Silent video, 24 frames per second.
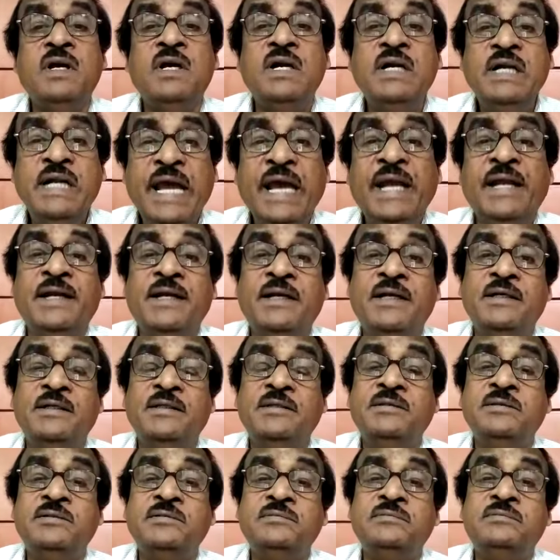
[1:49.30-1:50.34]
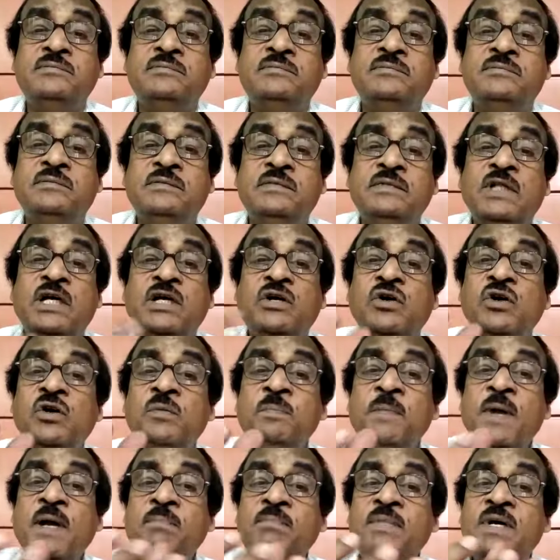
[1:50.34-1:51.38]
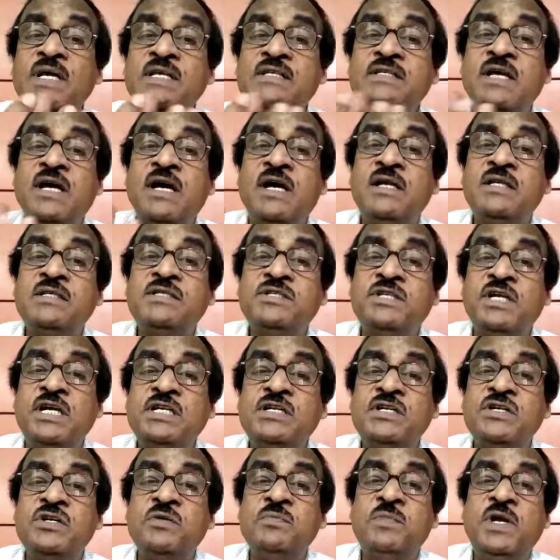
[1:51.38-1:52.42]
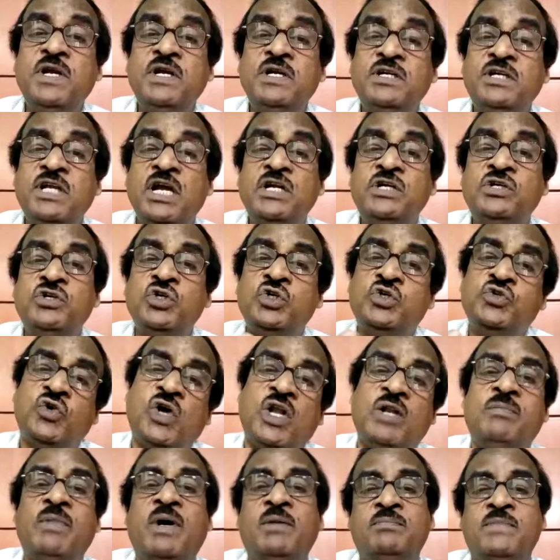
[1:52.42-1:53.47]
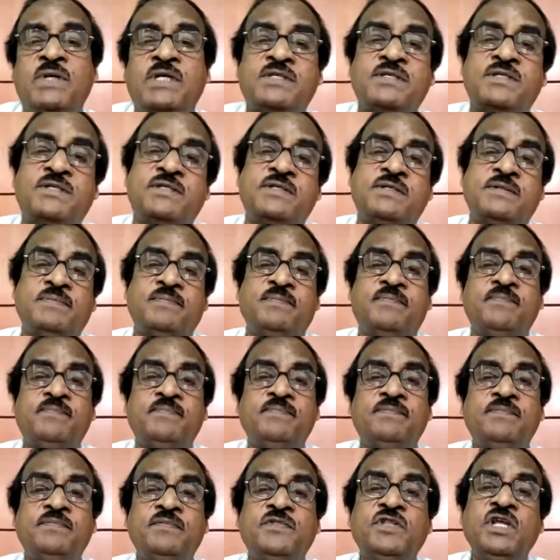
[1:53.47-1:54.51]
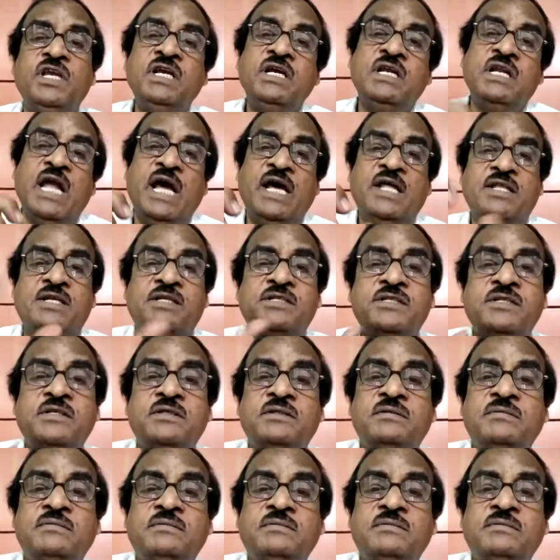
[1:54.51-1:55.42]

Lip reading: Then, the group members are stated to be 10 to 12 members. Think like that.